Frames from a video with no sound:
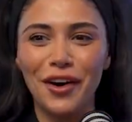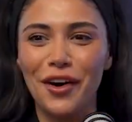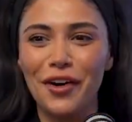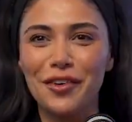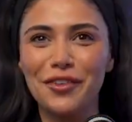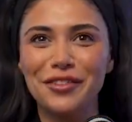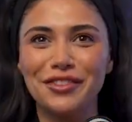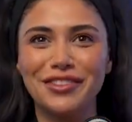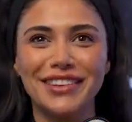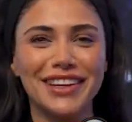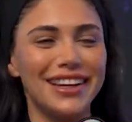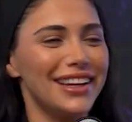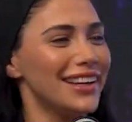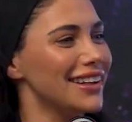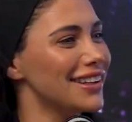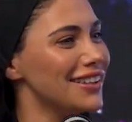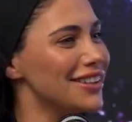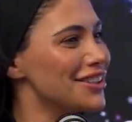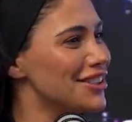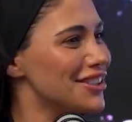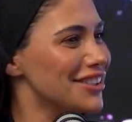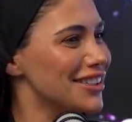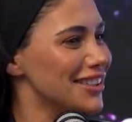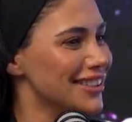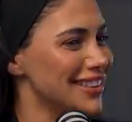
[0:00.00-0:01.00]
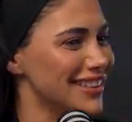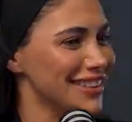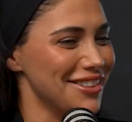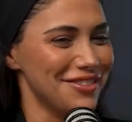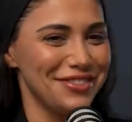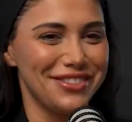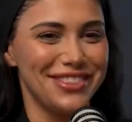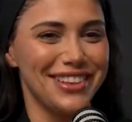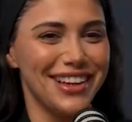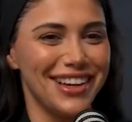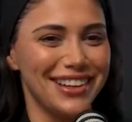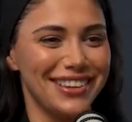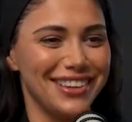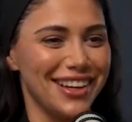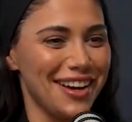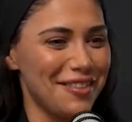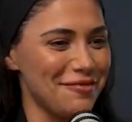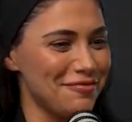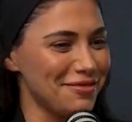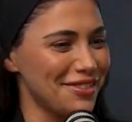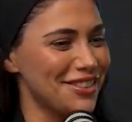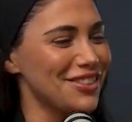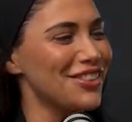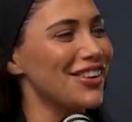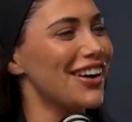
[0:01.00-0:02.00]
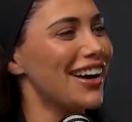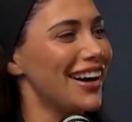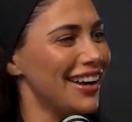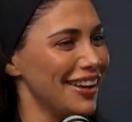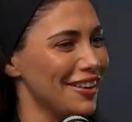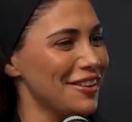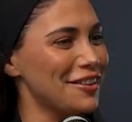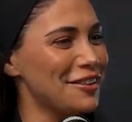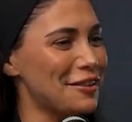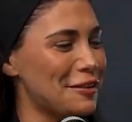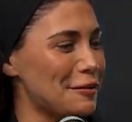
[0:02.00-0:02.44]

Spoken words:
of the initiative that I'm trying